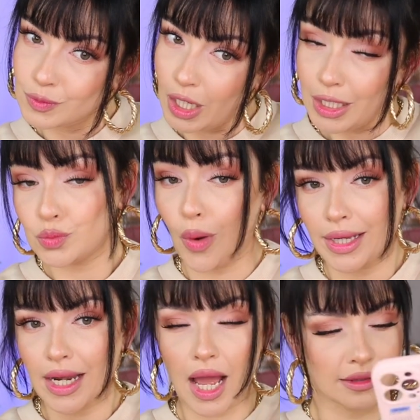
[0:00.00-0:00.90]
because
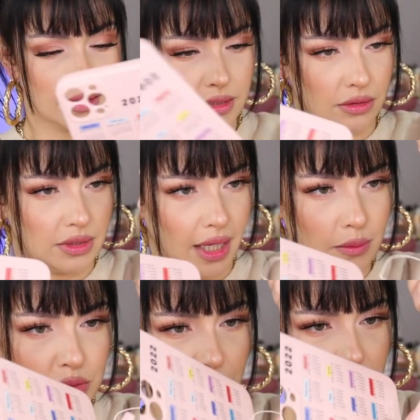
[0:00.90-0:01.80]
why not? So it
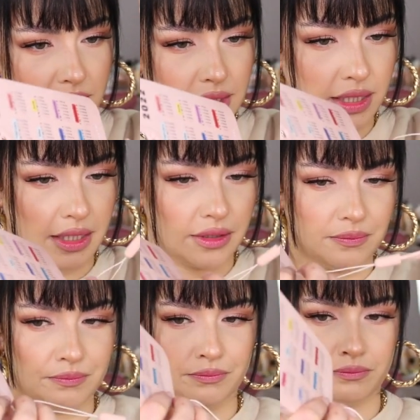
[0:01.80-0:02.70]
came with this
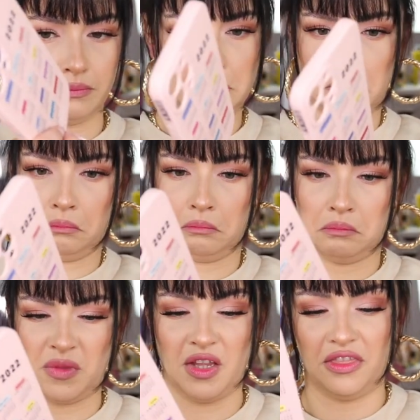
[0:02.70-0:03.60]
little
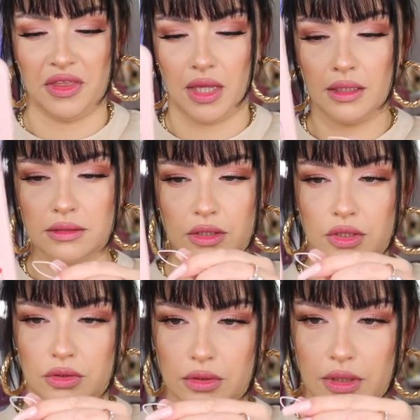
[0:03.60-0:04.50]
thing, so
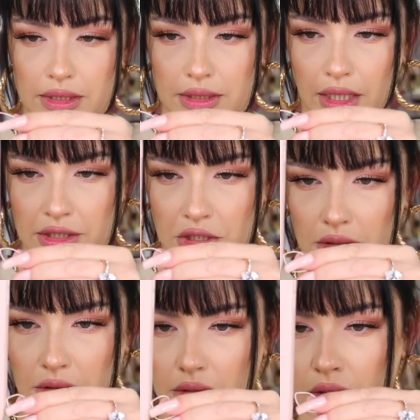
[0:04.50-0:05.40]
you attach it